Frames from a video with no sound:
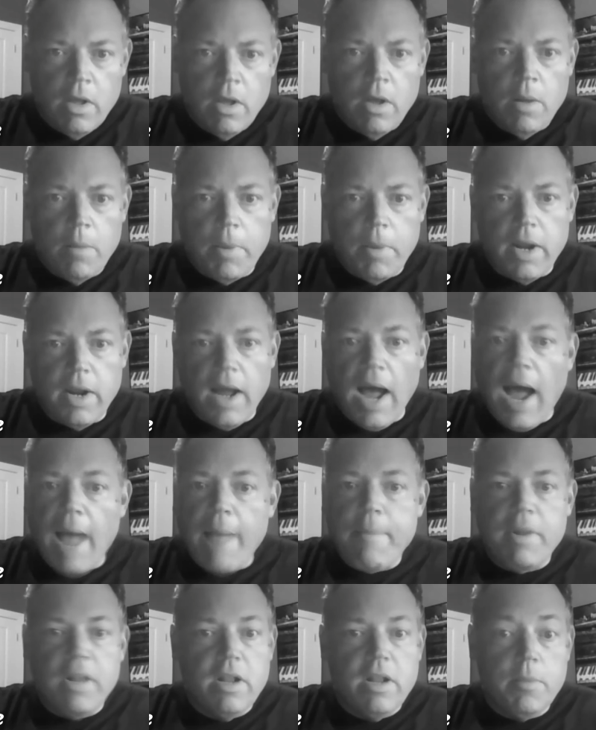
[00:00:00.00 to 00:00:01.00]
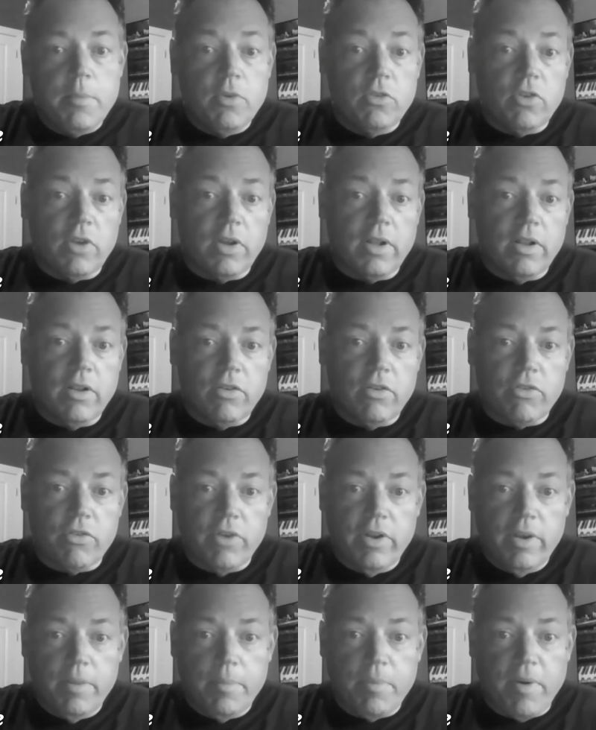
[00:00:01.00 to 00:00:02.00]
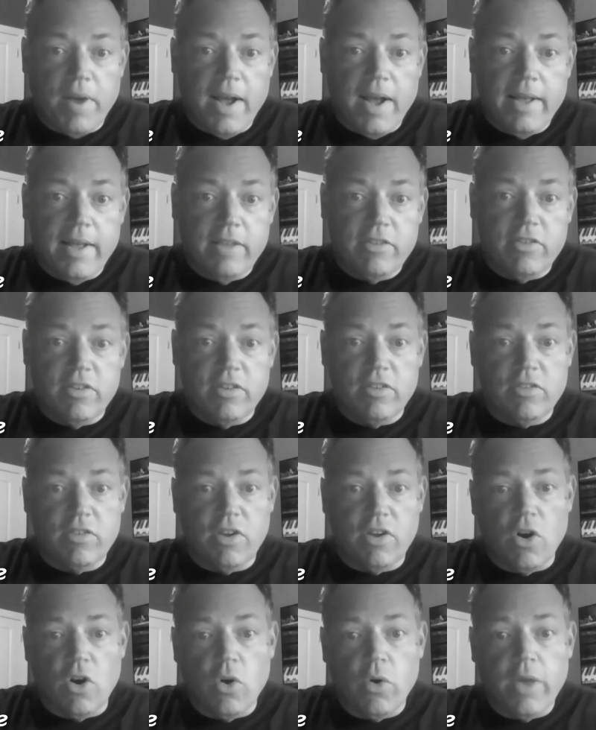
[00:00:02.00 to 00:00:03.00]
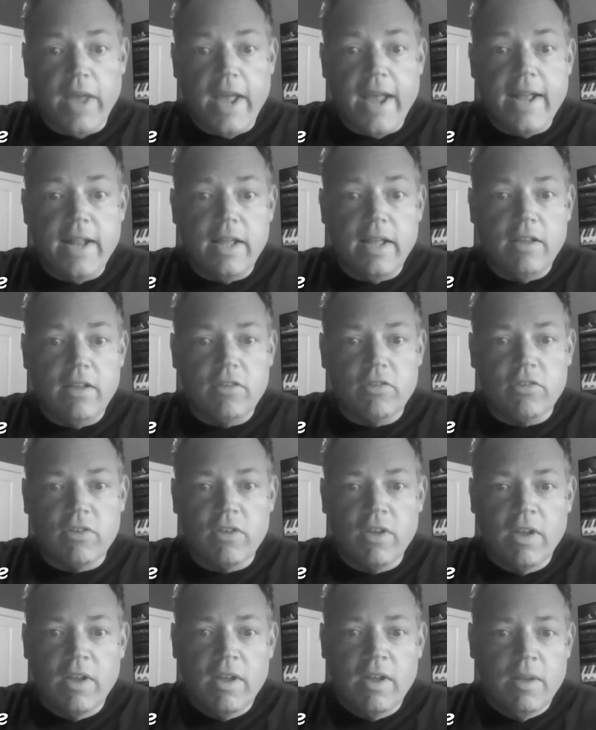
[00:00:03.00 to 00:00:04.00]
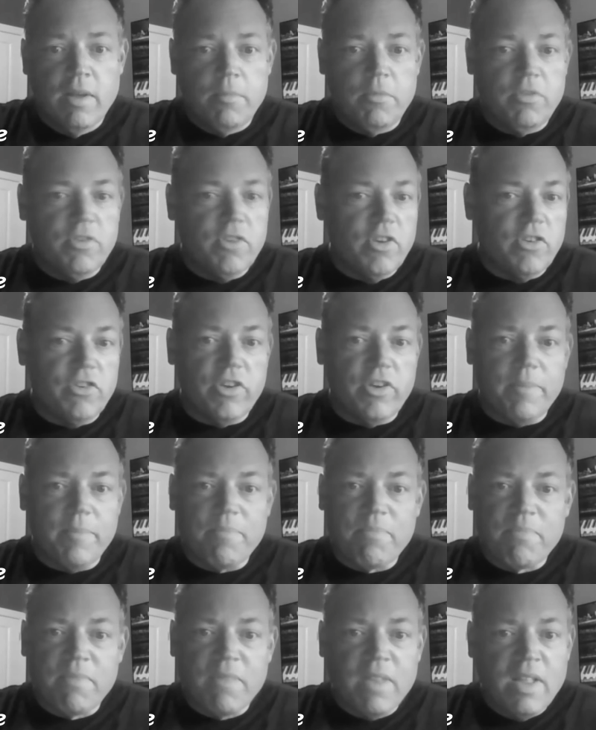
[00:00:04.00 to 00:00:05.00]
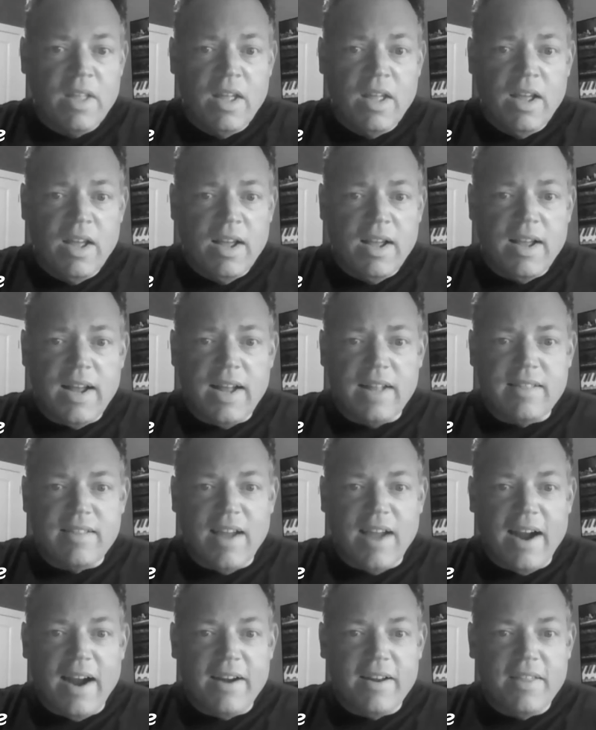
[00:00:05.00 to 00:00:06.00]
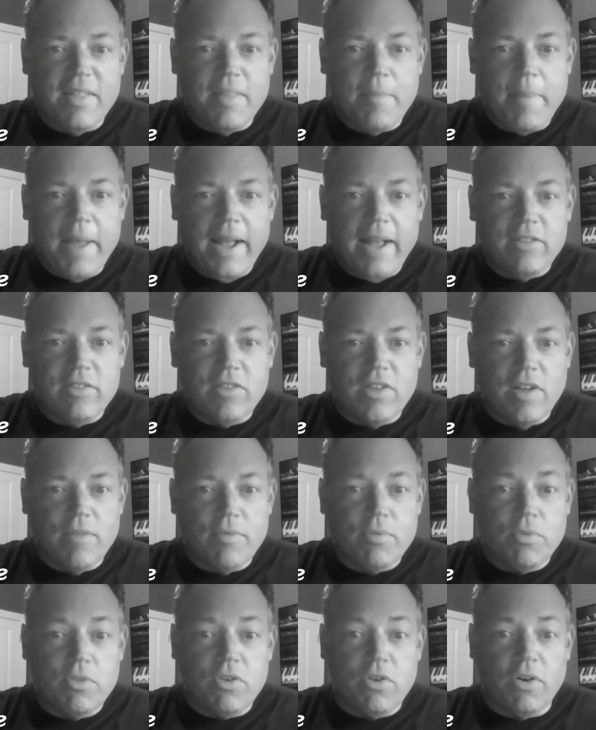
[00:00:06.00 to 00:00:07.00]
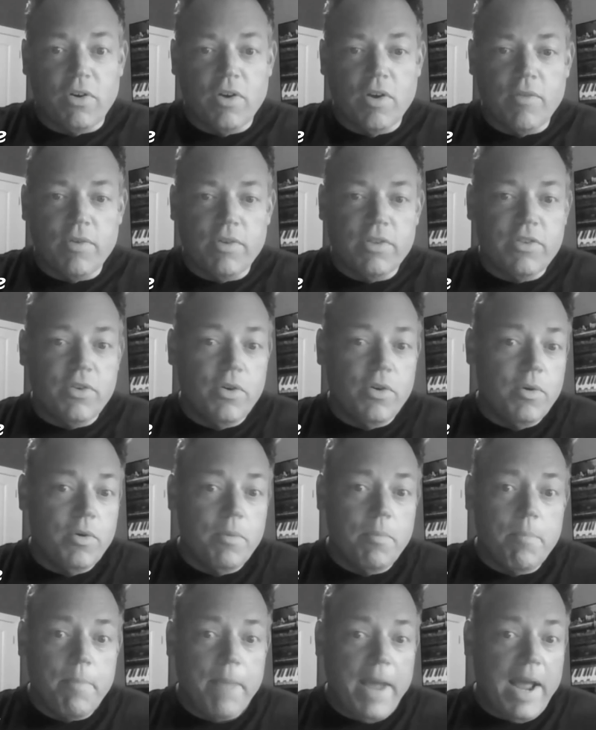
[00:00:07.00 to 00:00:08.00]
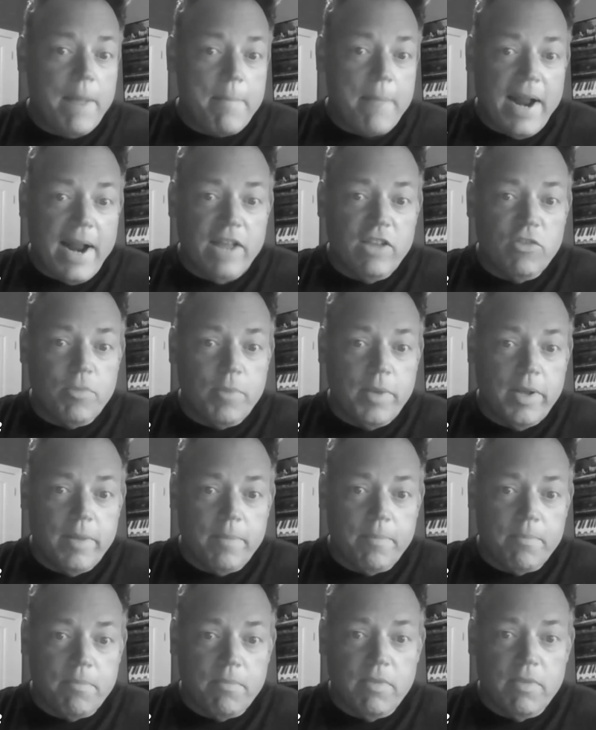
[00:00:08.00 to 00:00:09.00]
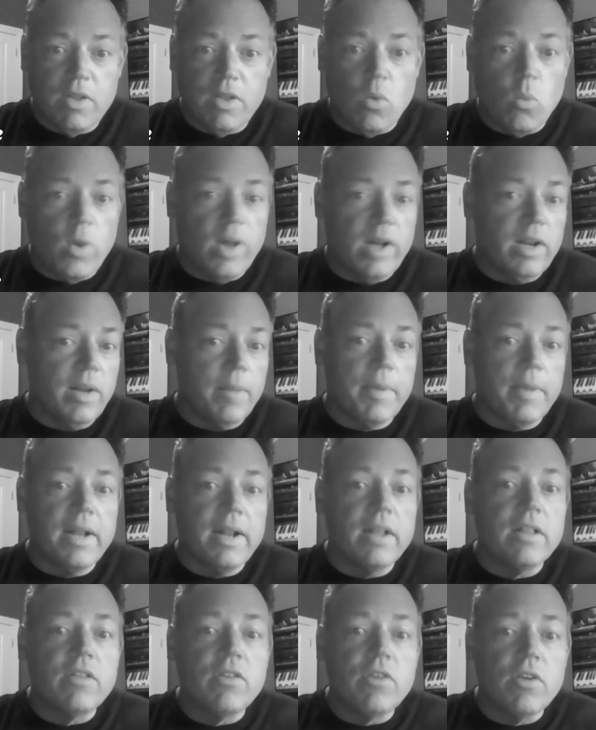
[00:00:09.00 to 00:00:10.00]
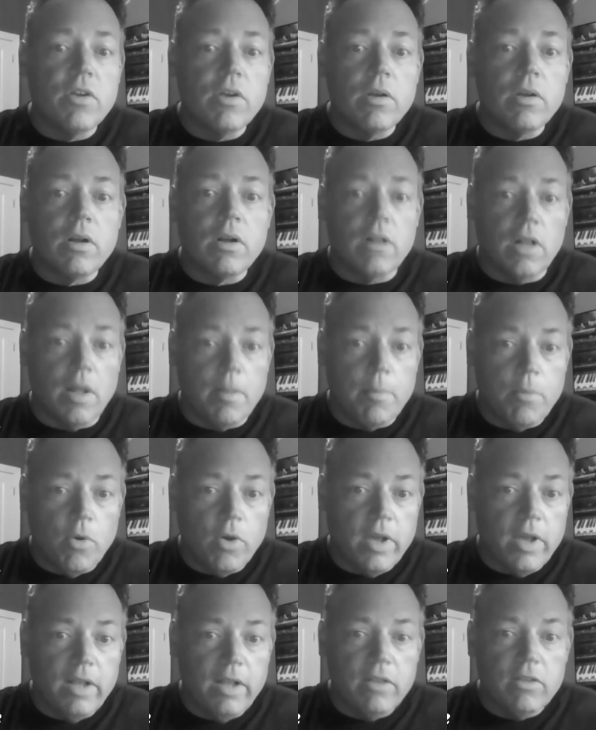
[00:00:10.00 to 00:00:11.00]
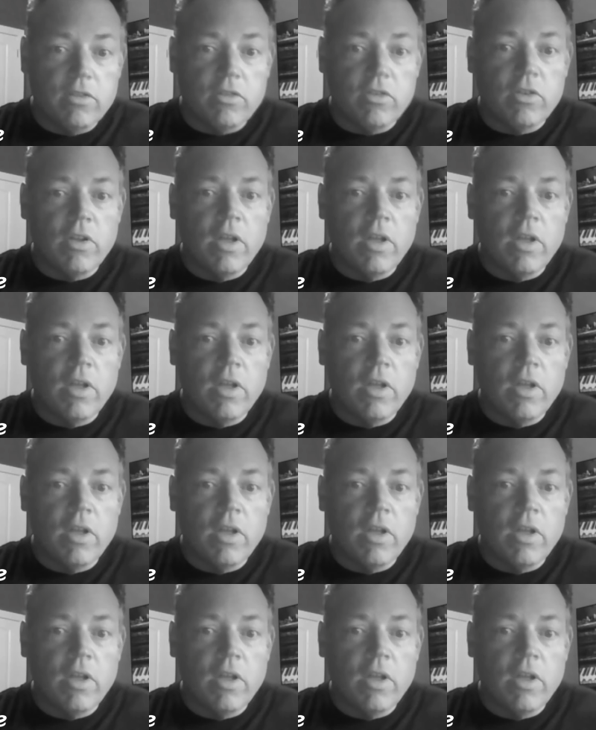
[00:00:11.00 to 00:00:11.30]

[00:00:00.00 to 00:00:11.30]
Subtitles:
But I've been in the music industry probably since the early 80s. Musician, got tired of the band stuff, turned over to band management, then wound up getting into club bookings.